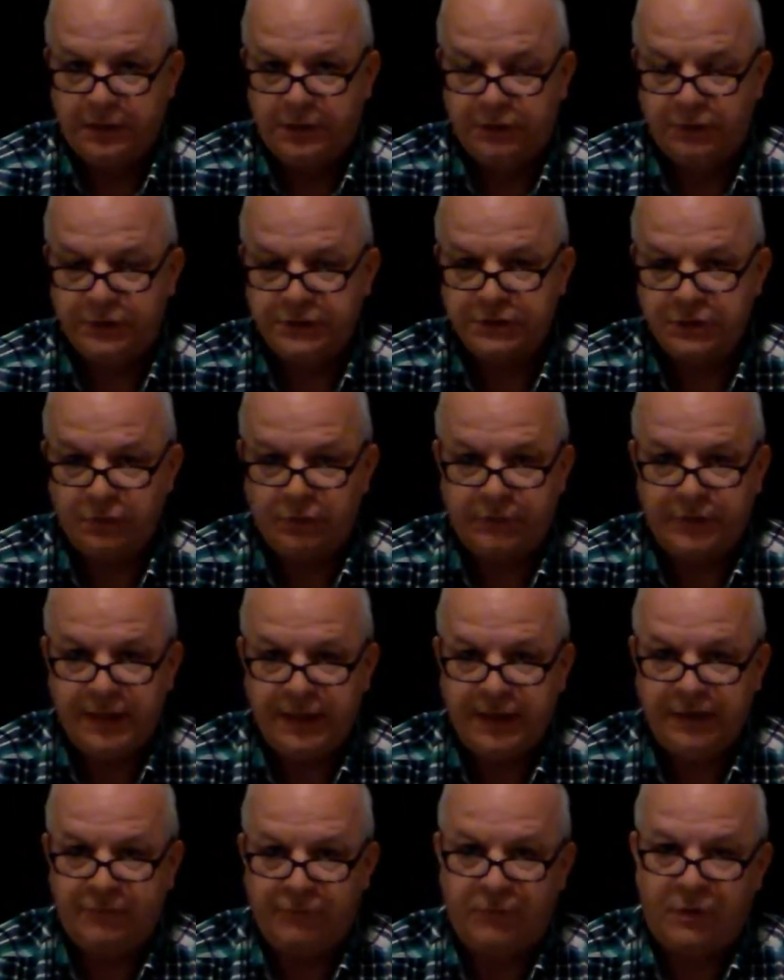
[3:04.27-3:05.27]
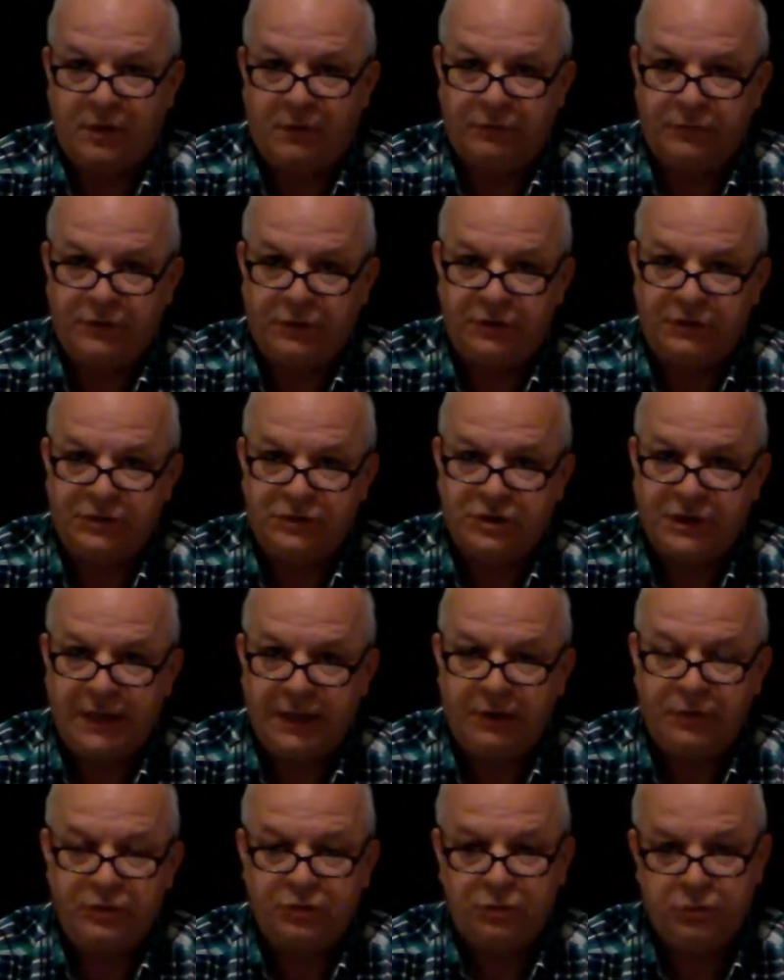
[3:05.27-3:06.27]
There is no they involved here. He's
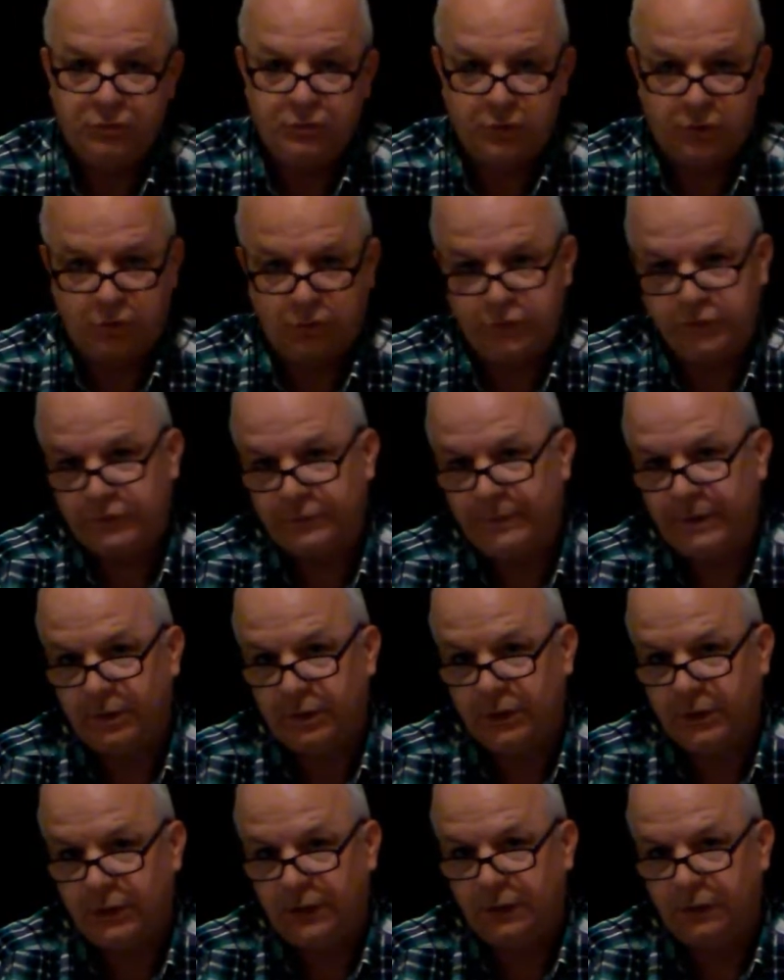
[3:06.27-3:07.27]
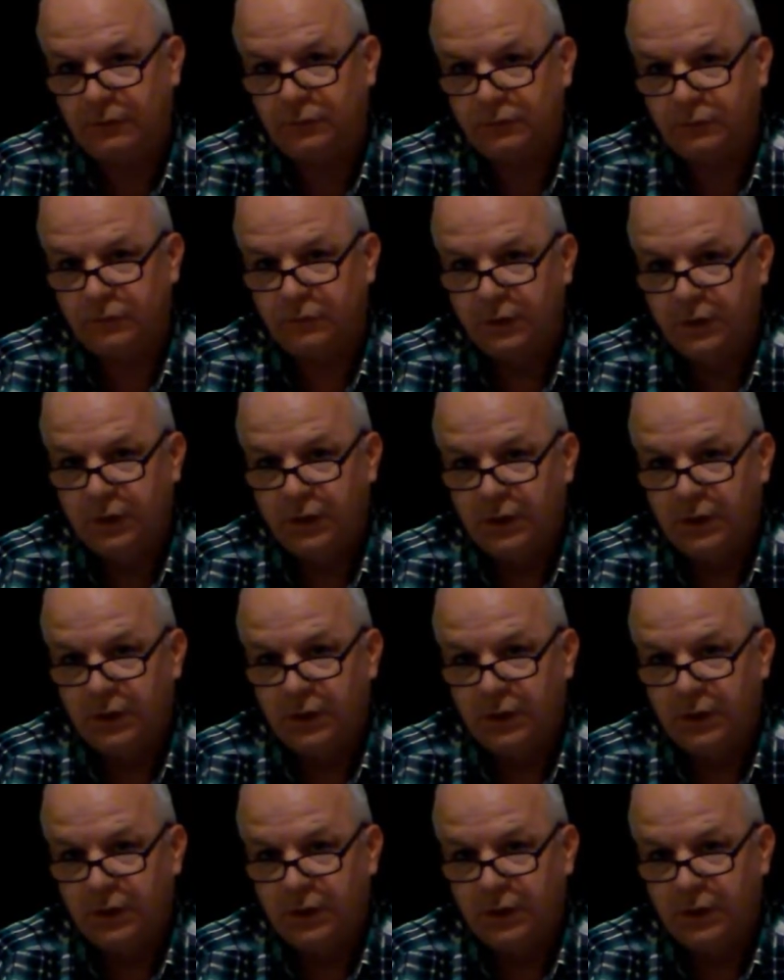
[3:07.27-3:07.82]
telling you who the Holy Spirit is